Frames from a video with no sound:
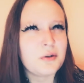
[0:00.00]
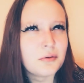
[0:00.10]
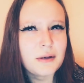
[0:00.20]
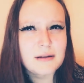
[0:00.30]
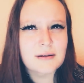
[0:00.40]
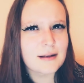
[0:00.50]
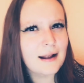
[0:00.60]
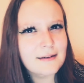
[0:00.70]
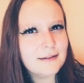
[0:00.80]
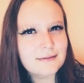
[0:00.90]
who eats
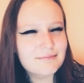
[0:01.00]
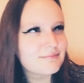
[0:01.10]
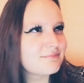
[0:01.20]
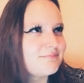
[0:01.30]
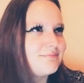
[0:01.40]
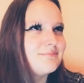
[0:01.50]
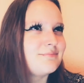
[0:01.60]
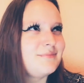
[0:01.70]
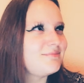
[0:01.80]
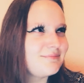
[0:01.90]
salad?
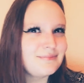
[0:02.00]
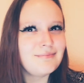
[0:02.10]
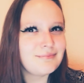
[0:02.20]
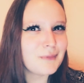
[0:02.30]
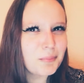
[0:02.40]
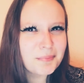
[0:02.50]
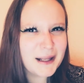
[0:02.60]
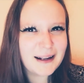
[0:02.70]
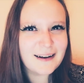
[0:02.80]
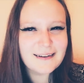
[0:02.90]
Not
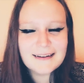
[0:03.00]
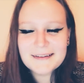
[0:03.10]
me.